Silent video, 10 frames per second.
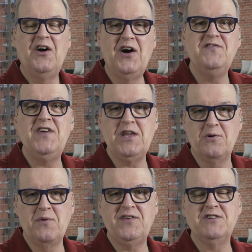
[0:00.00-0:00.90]
on
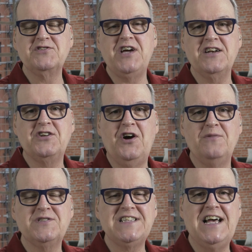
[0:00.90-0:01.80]

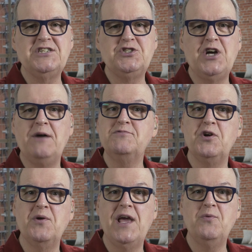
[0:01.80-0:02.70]
videorevealed.com/shop.
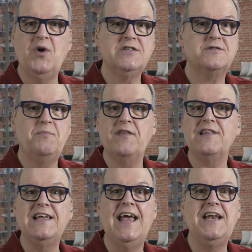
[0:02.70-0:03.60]
Donate once
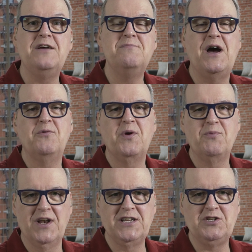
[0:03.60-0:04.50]
monthly, any amount, we
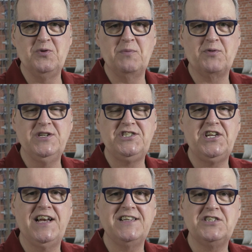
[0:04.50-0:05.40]
really do
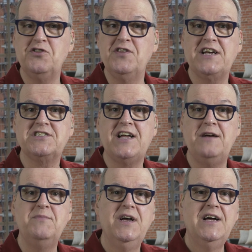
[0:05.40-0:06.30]
appreciate it. Till next
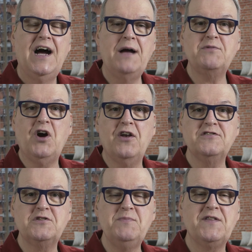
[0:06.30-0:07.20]
time, I'm
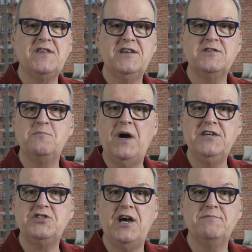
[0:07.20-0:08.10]
Colin Smith, and it's
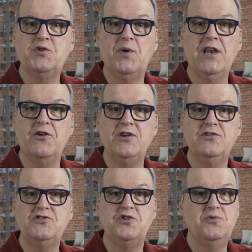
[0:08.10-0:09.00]
my job to alert
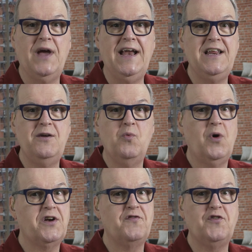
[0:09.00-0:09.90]
you to any
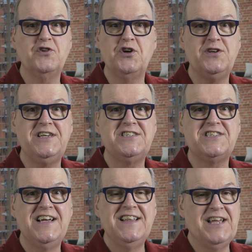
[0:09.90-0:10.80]
wonderful
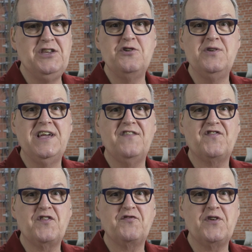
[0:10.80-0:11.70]
goodies that you can get
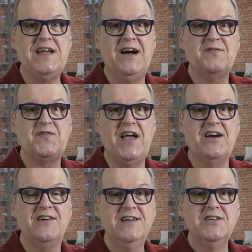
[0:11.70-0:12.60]
for free out
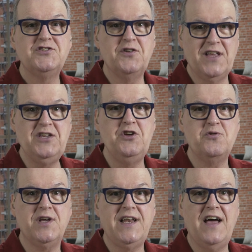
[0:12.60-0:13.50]
there so that
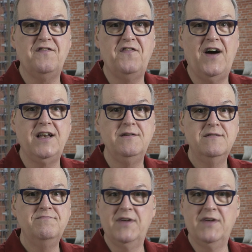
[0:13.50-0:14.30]
you can have fun